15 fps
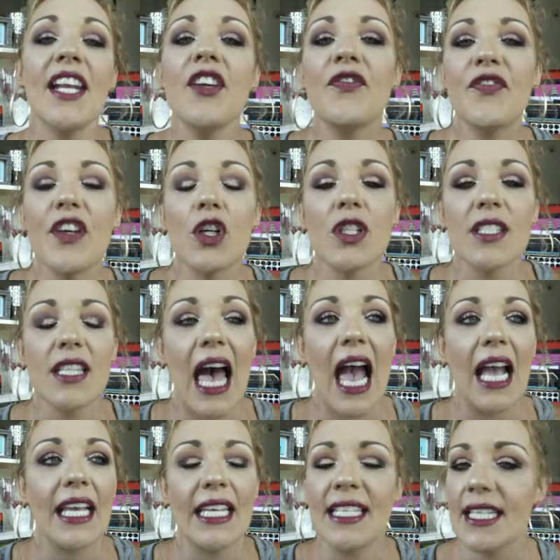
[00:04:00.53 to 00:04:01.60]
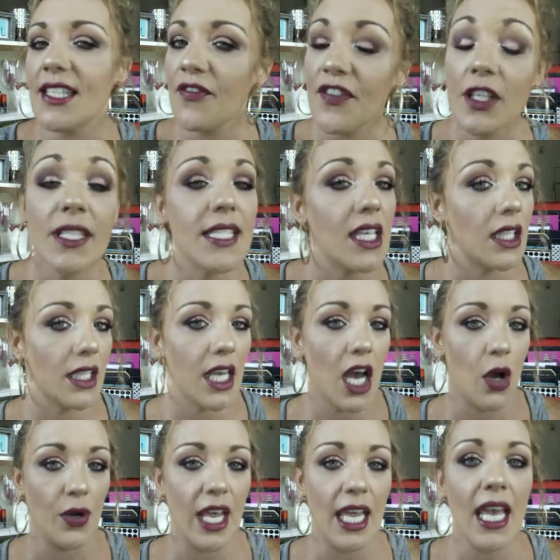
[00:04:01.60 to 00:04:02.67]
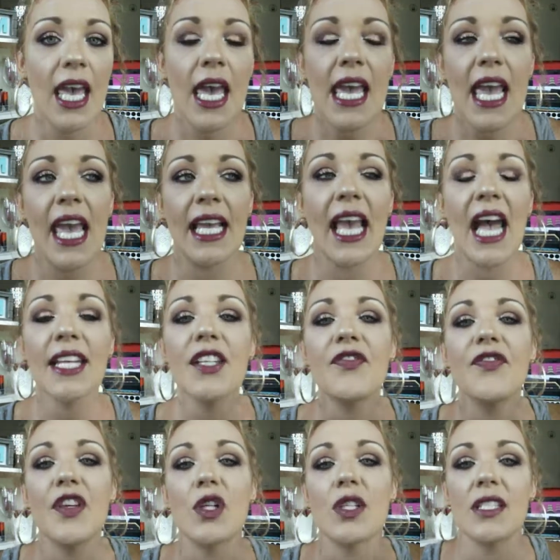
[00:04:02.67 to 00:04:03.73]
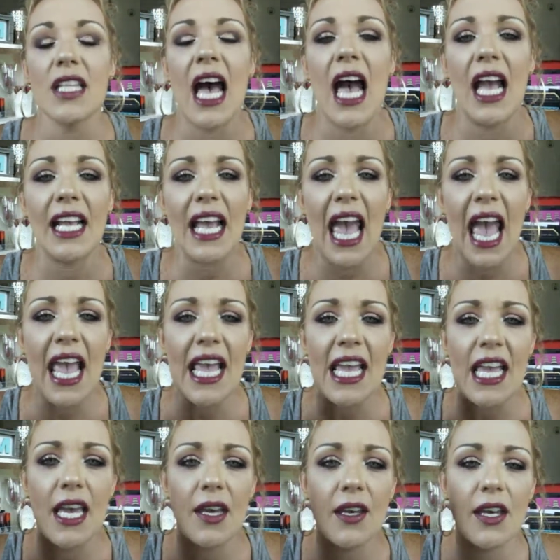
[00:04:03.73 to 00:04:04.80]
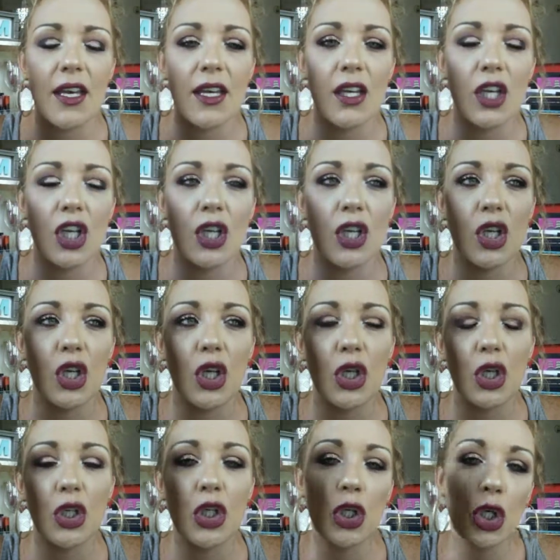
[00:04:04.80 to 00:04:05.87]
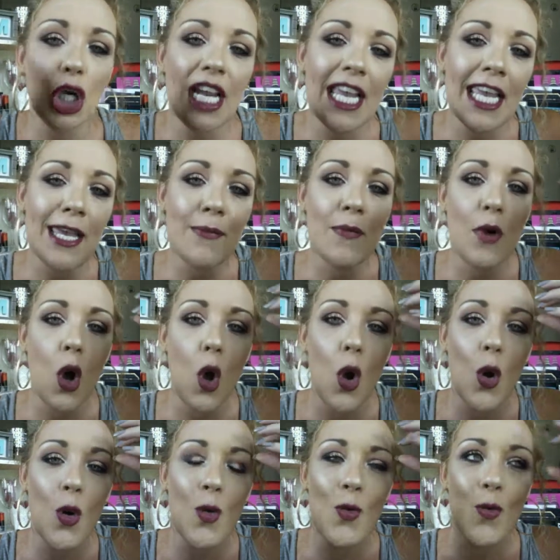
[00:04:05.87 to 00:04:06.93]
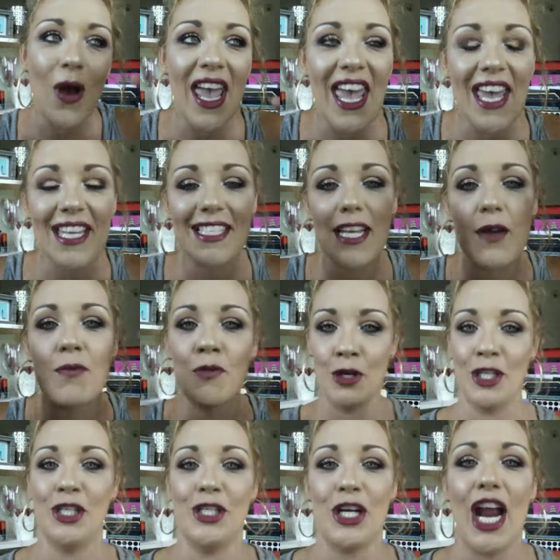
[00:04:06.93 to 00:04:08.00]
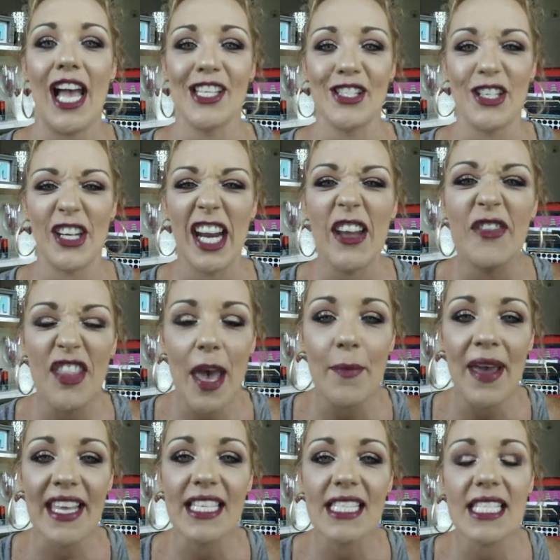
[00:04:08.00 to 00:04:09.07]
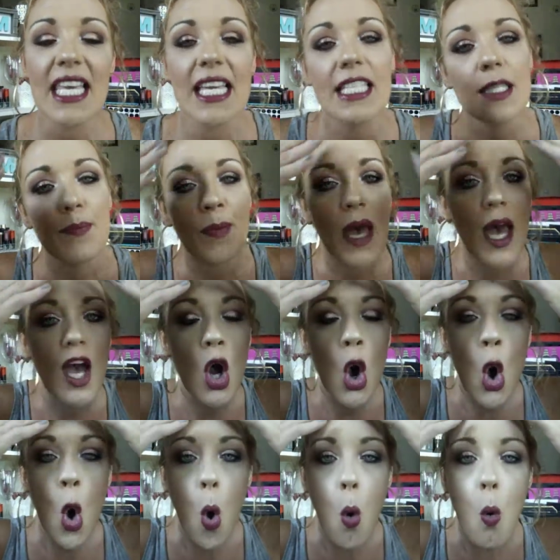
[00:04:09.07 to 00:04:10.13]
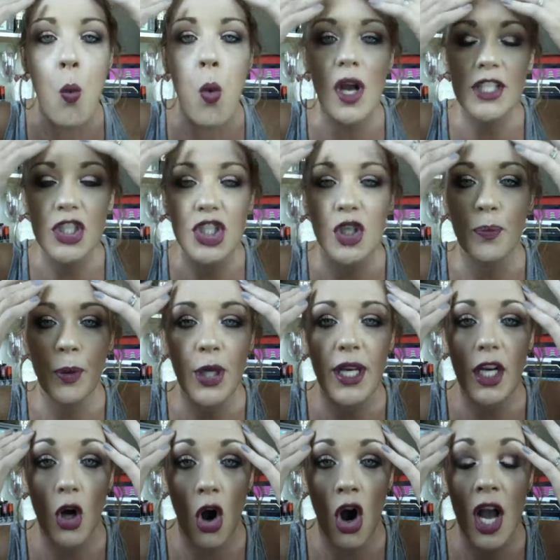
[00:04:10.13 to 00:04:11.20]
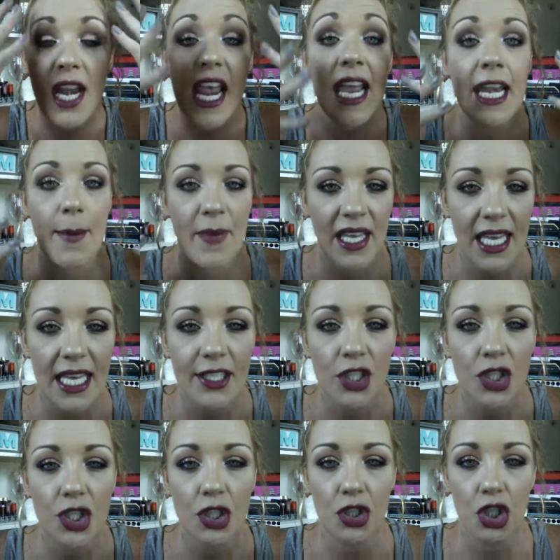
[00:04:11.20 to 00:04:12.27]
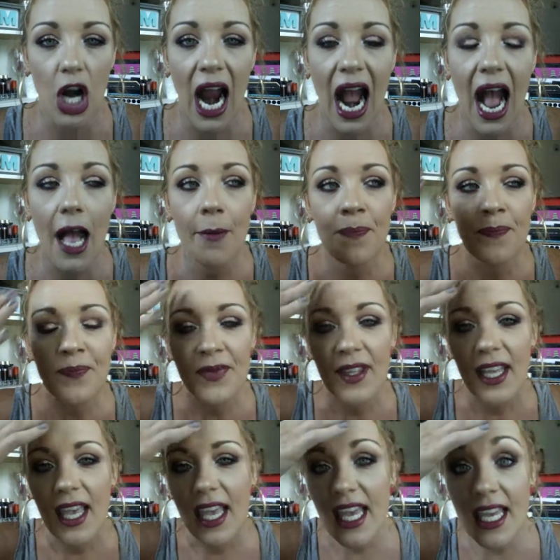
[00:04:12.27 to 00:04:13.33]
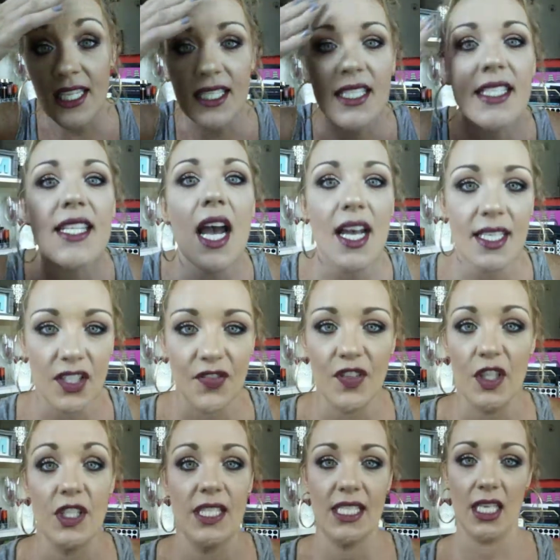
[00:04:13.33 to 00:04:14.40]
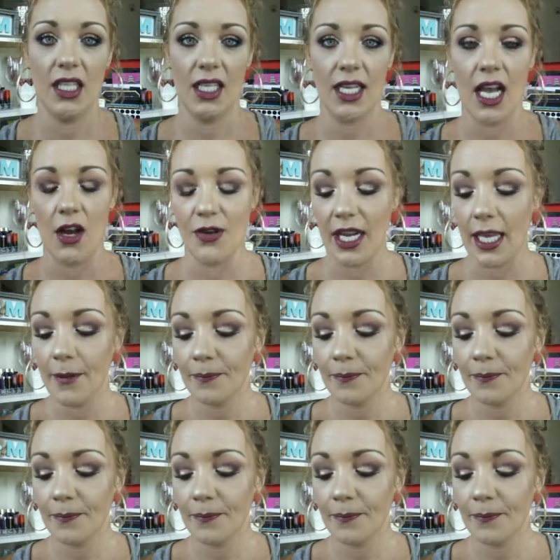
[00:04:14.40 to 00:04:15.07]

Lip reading: feels like, it doesn't feel silicone-y. It kind of feels like a cream wet moisturizer, if that makes sense. But once you put it on and it begins to dry, it does feel silicone-y.